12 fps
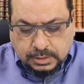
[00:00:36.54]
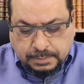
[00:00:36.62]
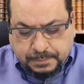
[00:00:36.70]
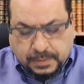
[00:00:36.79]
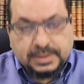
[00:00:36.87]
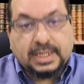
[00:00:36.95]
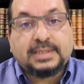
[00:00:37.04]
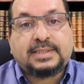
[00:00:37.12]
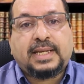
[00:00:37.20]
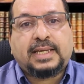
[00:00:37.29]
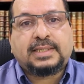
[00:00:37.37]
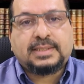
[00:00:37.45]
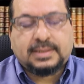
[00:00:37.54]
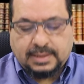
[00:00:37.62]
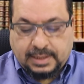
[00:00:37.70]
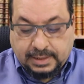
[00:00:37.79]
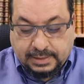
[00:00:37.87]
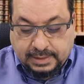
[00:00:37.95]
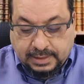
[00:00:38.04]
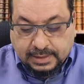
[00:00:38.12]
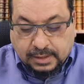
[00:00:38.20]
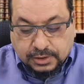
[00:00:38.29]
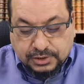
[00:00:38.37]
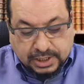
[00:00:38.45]
the point that says the
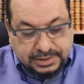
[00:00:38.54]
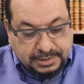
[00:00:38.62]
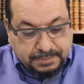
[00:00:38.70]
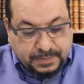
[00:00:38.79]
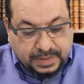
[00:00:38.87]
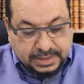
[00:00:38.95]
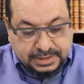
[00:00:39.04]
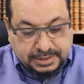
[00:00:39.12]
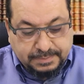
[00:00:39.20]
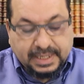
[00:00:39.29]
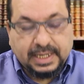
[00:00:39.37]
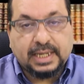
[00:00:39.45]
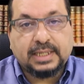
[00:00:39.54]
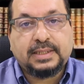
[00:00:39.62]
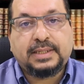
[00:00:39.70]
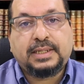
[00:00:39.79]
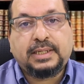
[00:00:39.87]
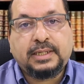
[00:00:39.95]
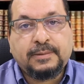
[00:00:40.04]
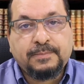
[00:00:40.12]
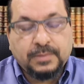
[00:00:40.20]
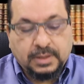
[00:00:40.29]
contracting party may agree